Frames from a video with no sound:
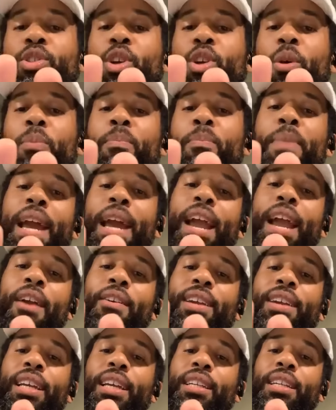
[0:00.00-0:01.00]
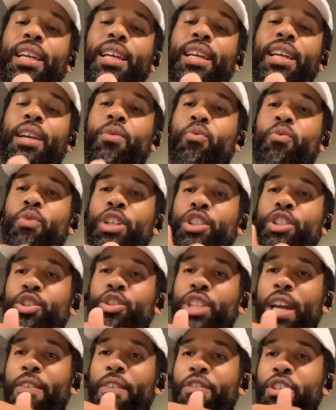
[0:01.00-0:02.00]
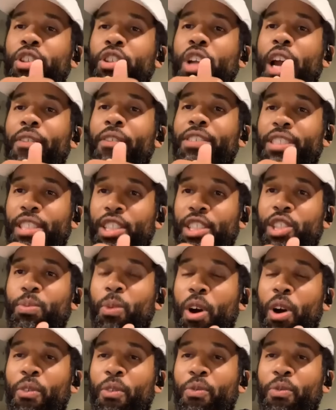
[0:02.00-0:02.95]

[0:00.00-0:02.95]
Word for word: So Marion and Richard Jefferson, obviously small